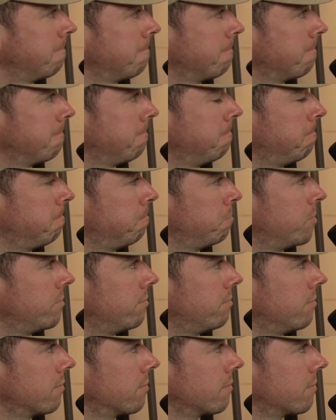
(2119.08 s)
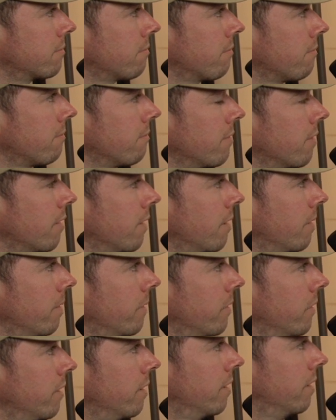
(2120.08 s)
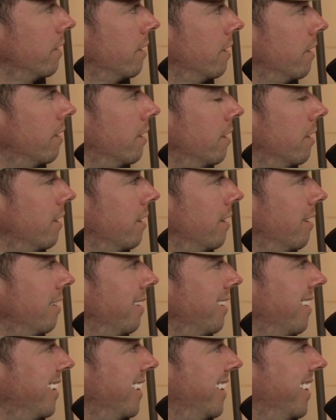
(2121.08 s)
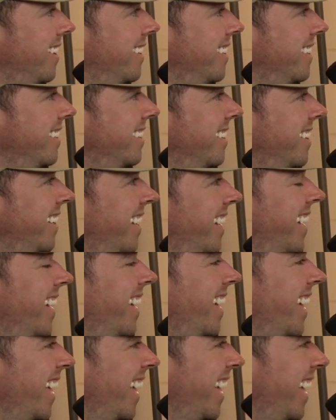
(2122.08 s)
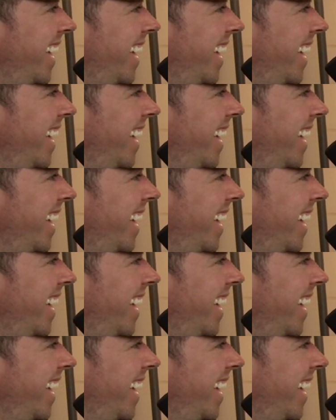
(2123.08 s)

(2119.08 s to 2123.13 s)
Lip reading: which is a way more applicable thing to compare it to.